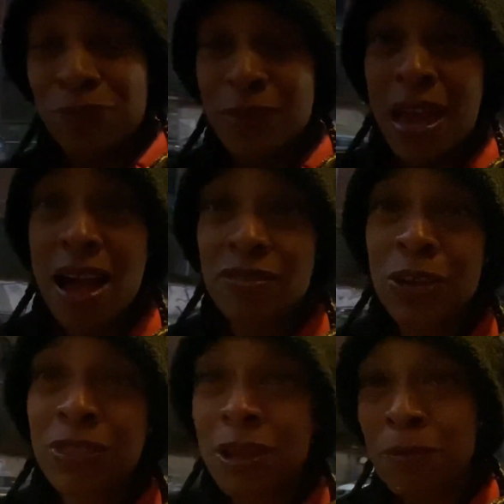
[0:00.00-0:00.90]
have
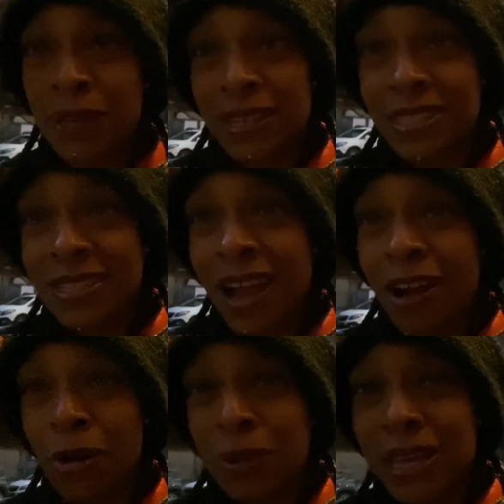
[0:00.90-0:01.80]
healthcare, but it's not
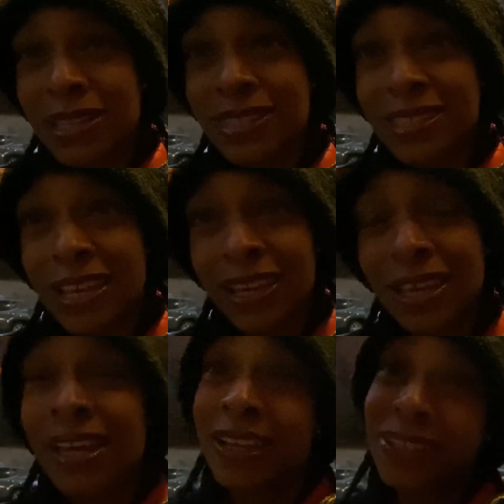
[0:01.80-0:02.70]
always
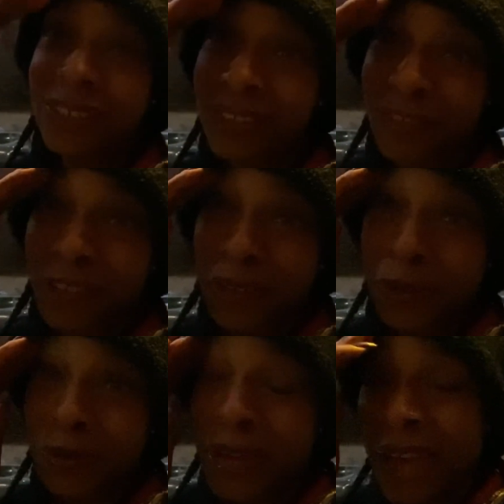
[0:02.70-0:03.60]
good for you.